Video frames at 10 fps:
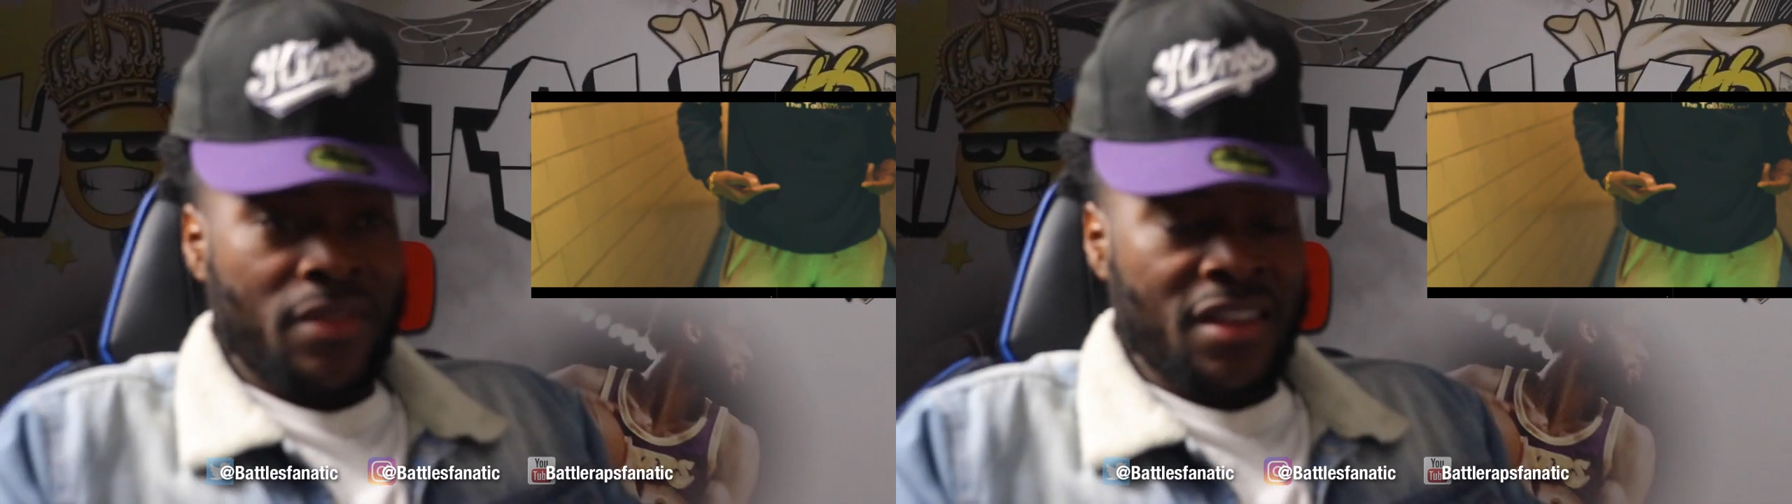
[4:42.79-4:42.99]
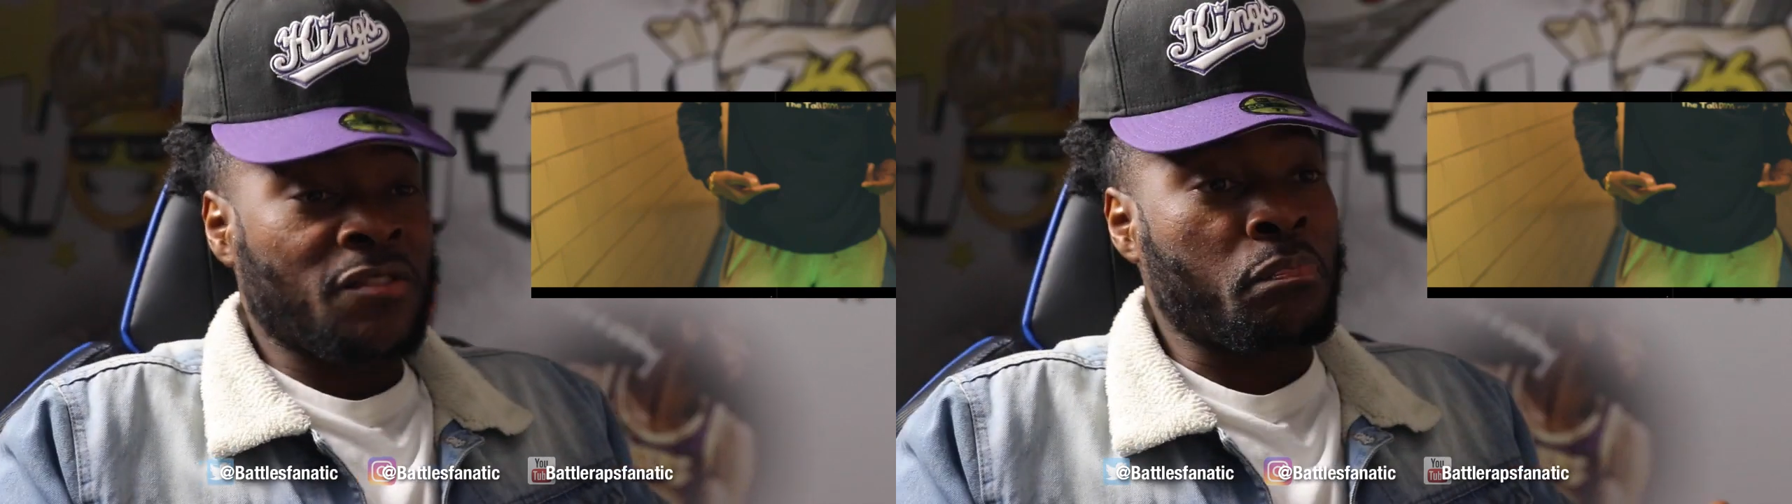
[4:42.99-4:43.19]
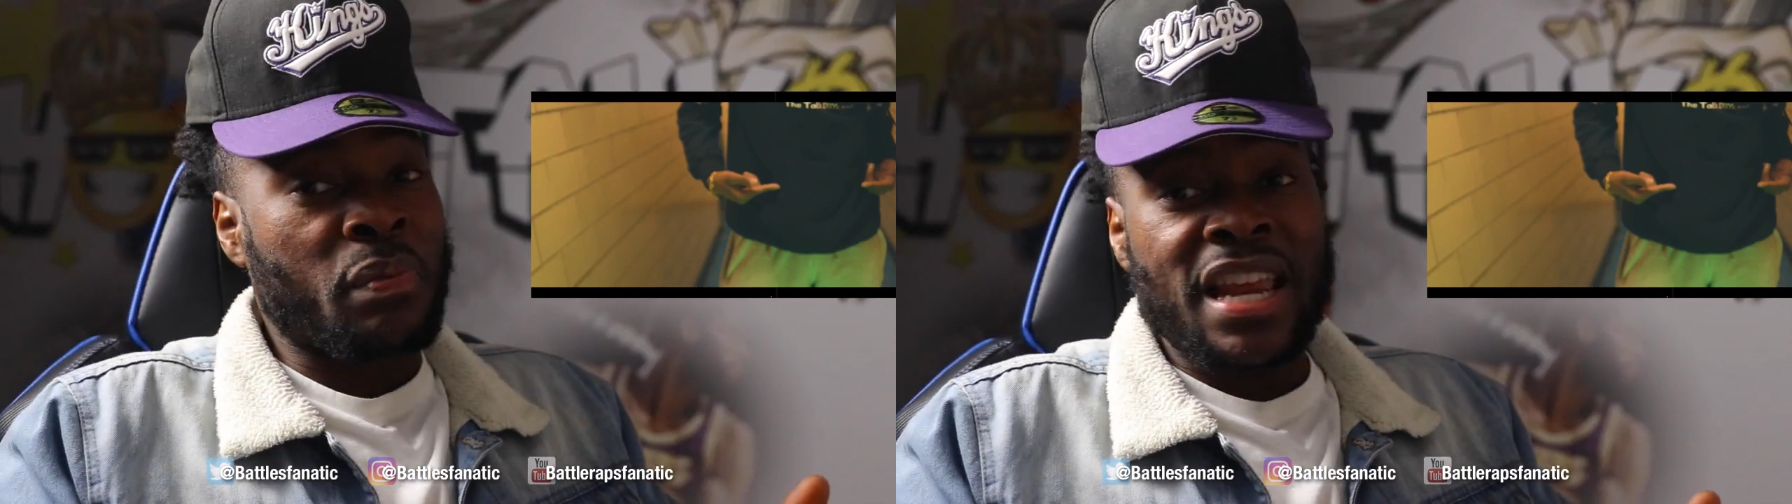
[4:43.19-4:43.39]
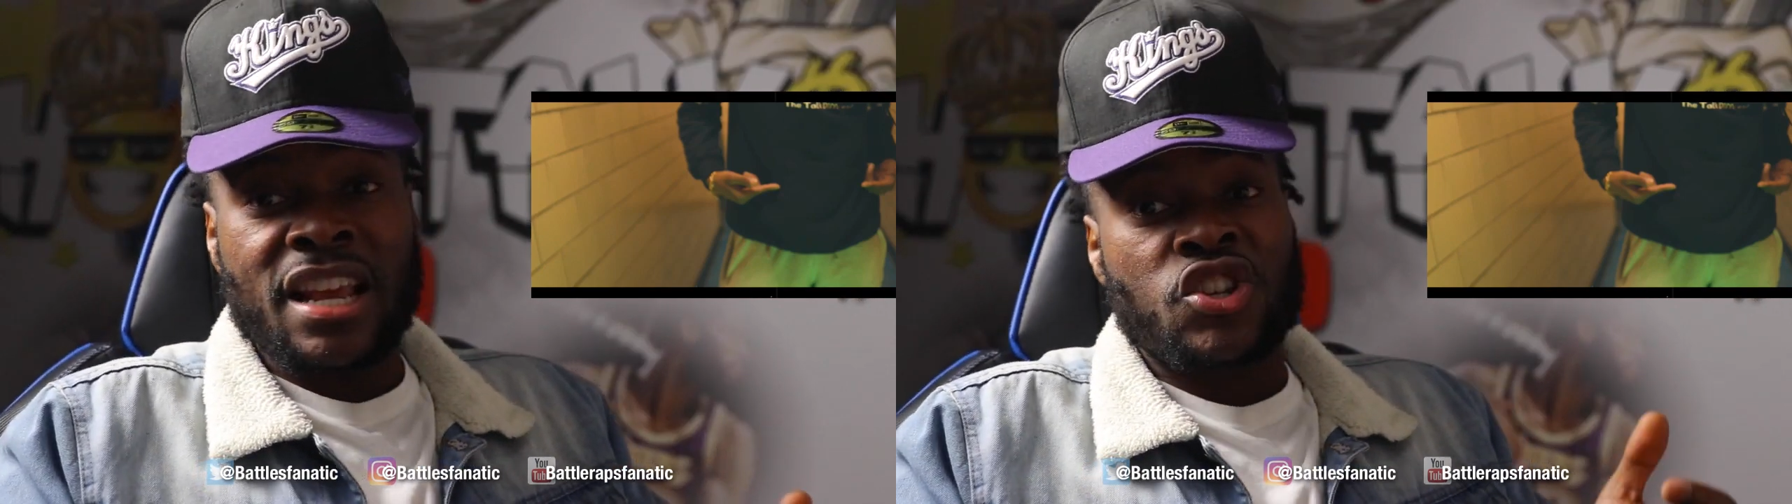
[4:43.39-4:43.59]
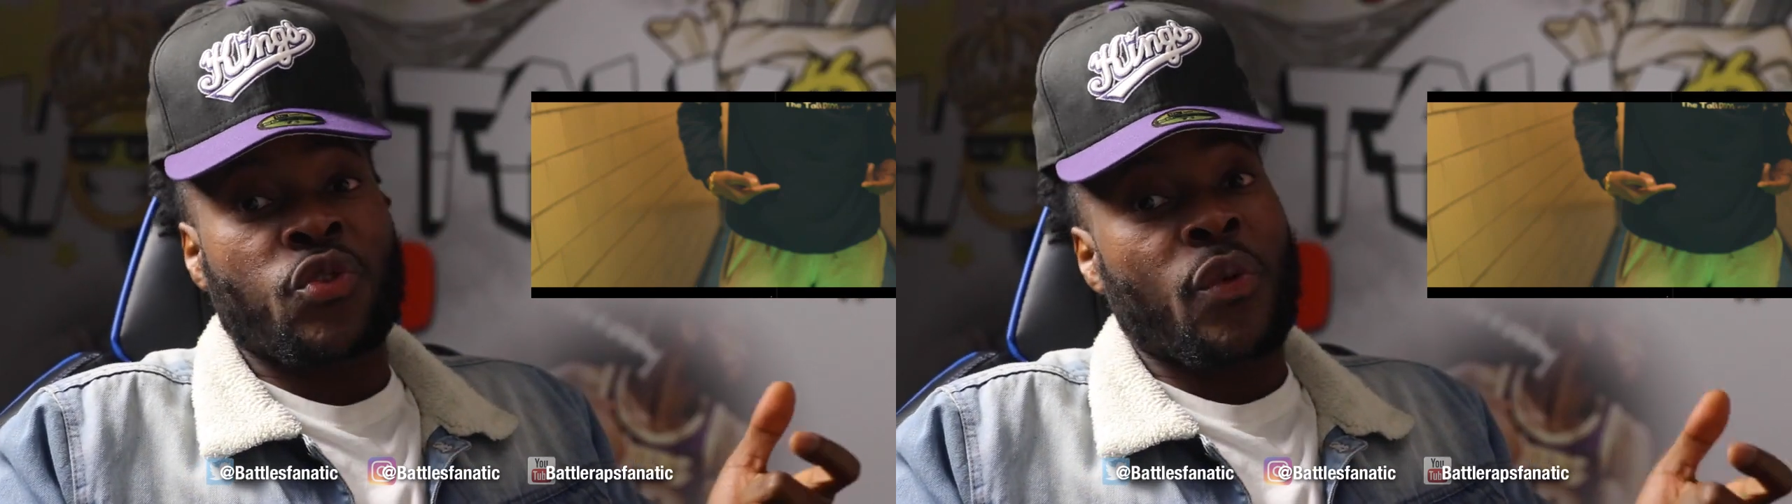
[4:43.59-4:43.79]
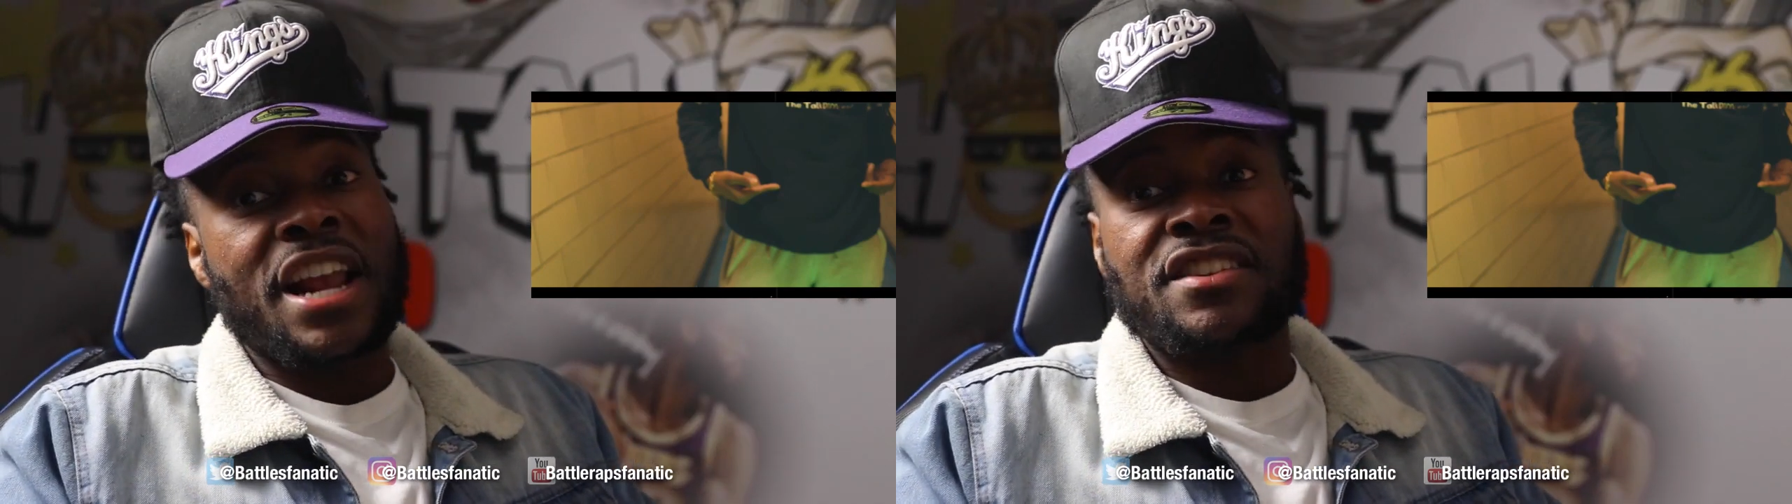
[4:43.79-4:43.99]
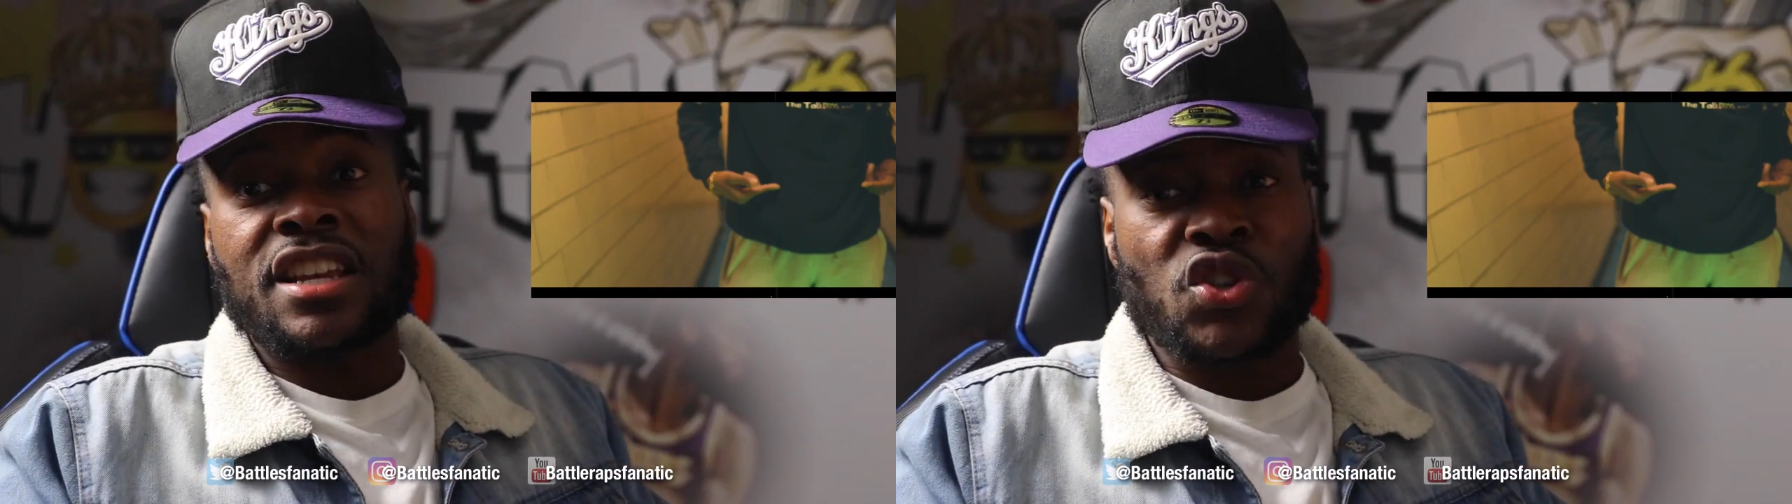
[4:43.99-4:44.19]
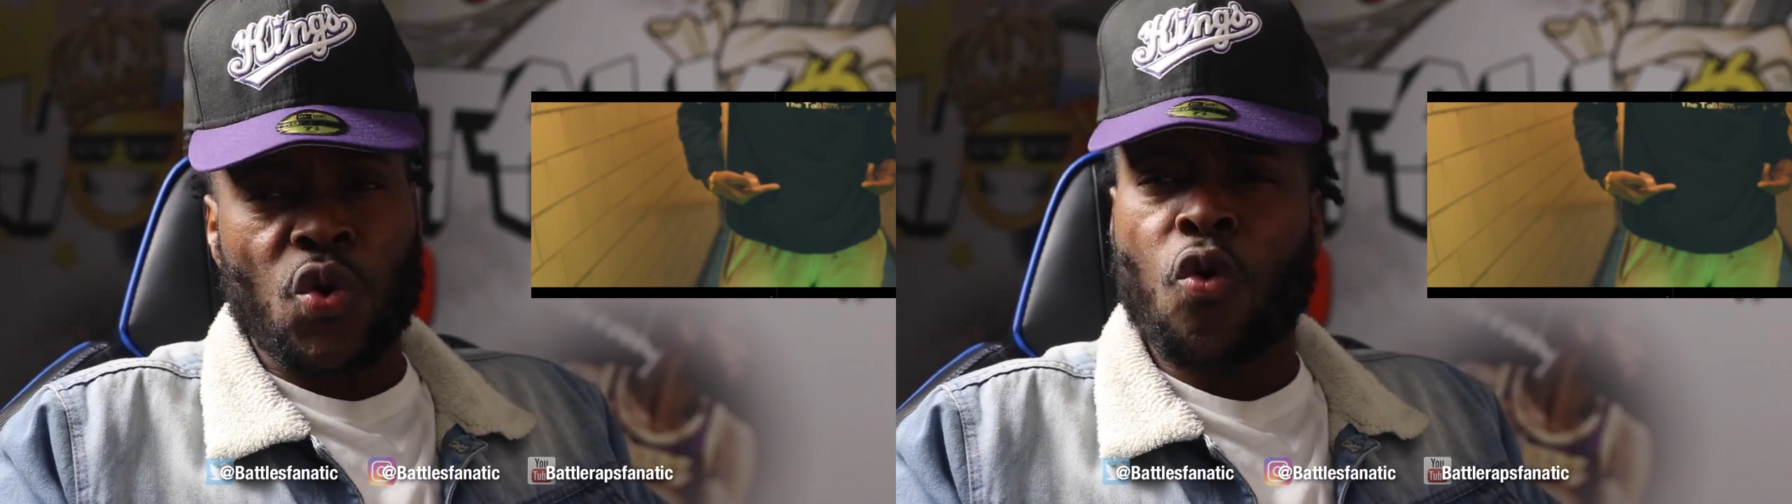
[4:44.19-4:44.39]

This beat is crazy too.